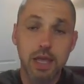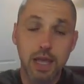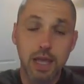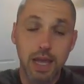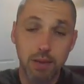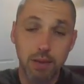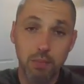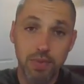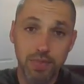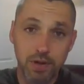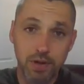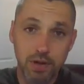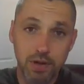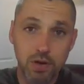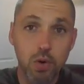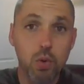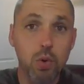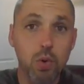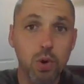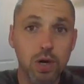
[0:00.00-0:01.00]
And when the
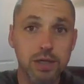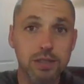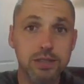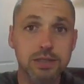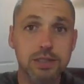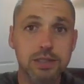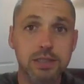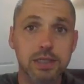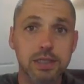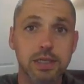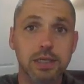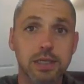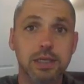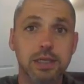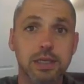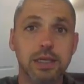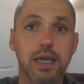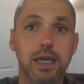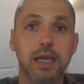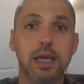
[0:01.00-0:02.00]
court
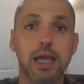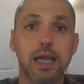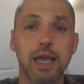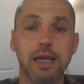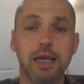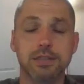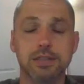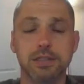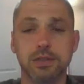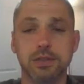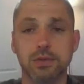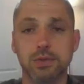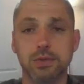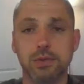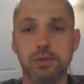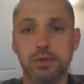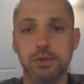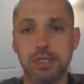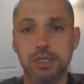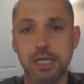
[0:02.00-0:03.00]
has to
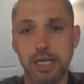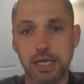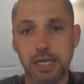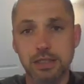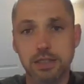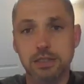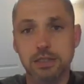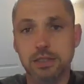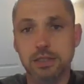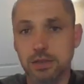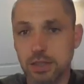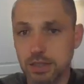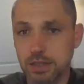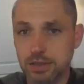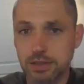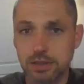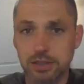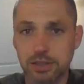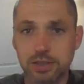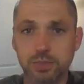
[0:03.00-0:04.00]
get into
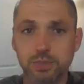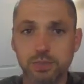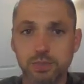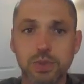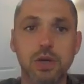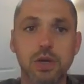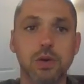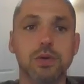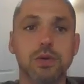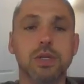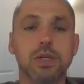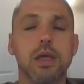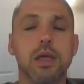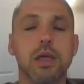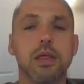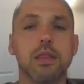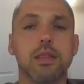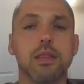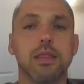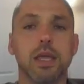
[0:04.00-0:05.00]
this dispute,
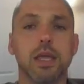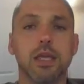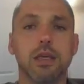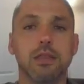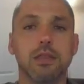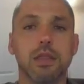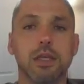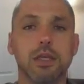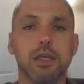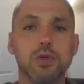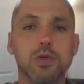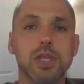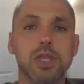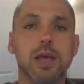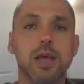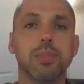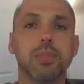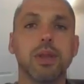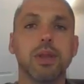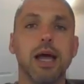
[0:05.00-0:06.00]
they usually
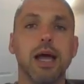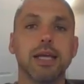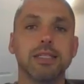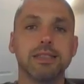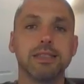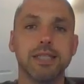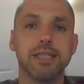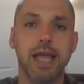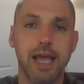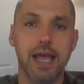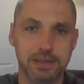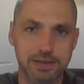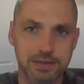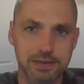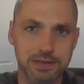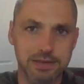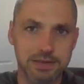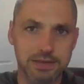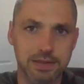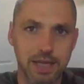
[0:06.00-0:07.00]
apply
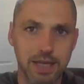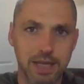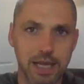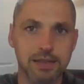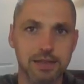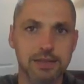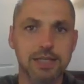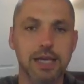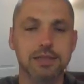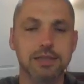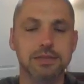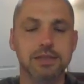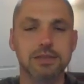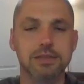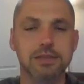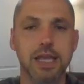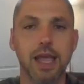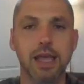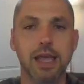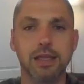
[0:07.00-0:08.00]
tests. And a test
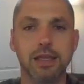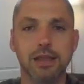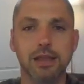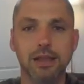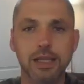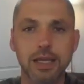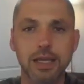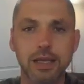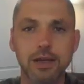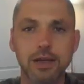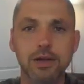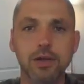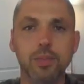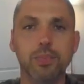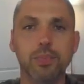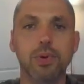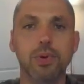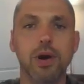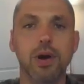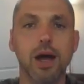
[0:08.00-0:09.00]
is a legal
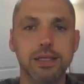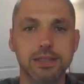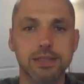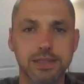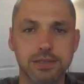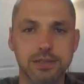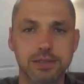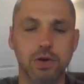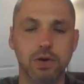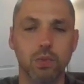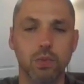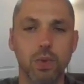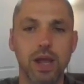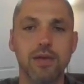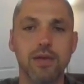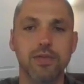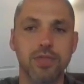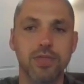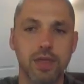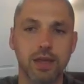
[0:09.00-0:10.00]
process or a way
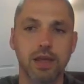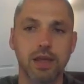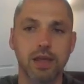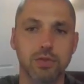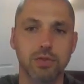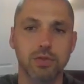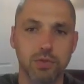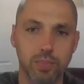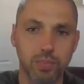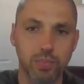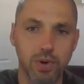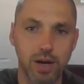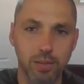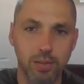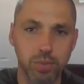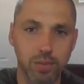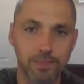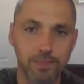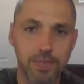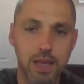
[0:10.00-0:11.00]
of thinking through a
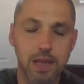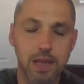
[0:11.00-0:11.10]
problem.